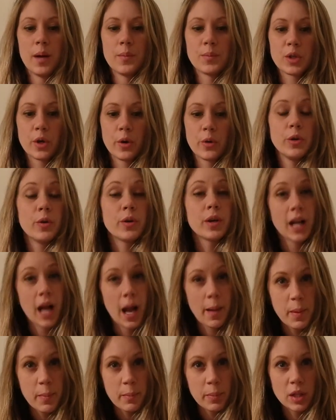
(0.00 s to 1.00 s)
So you can
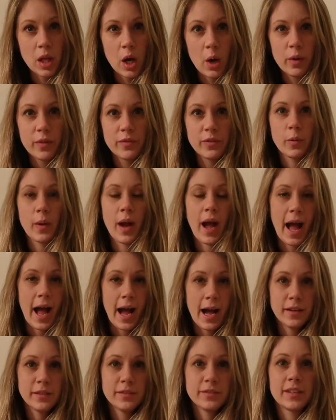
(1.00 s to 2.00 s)
comment below if you
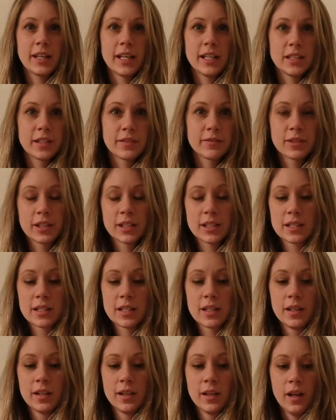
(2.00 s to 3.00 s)
have a different